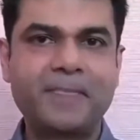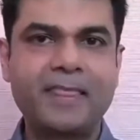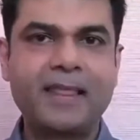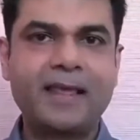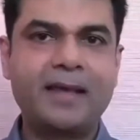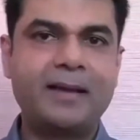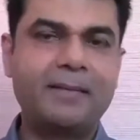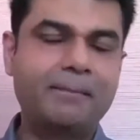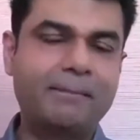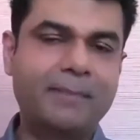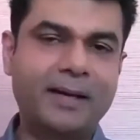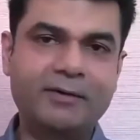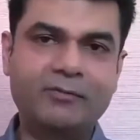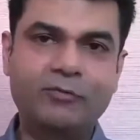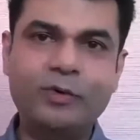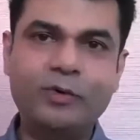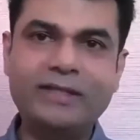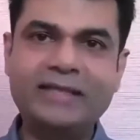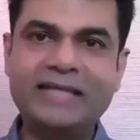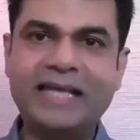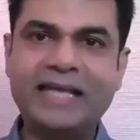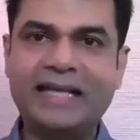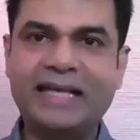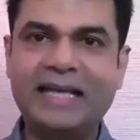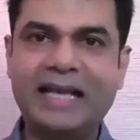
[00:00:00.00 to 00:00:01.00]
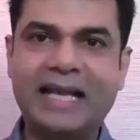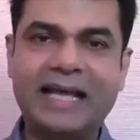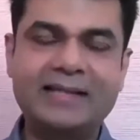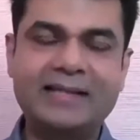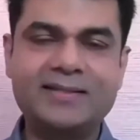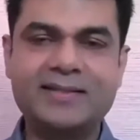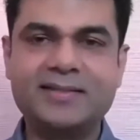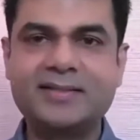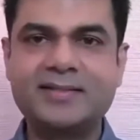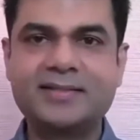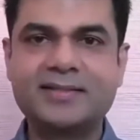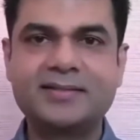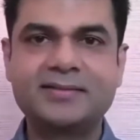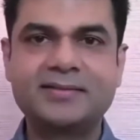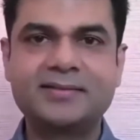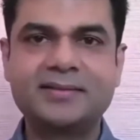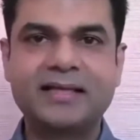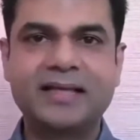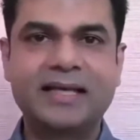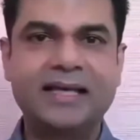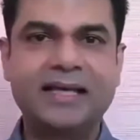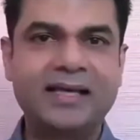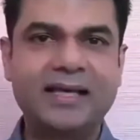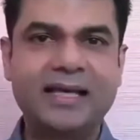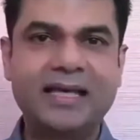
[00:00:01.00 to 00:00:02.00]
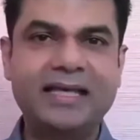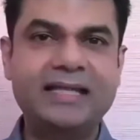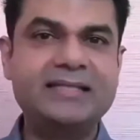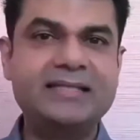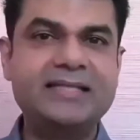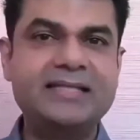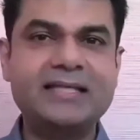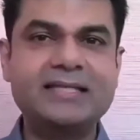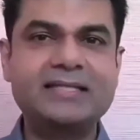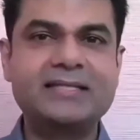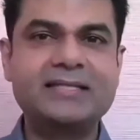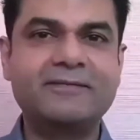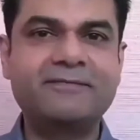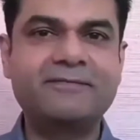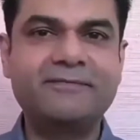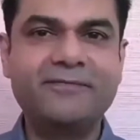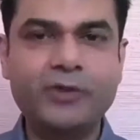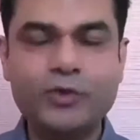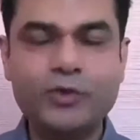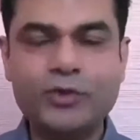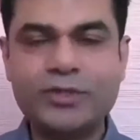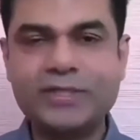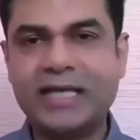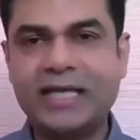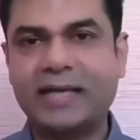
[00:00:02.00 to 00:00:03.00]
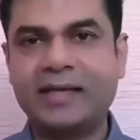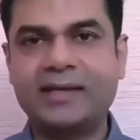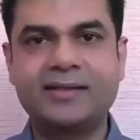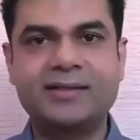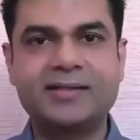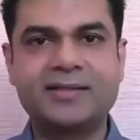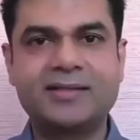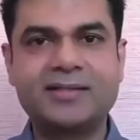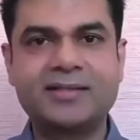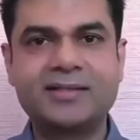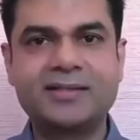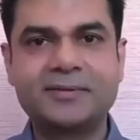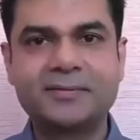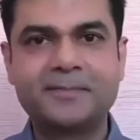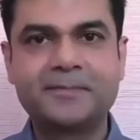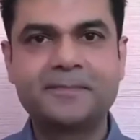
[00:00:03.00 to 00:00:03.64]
But with that lens, in just a few seconds,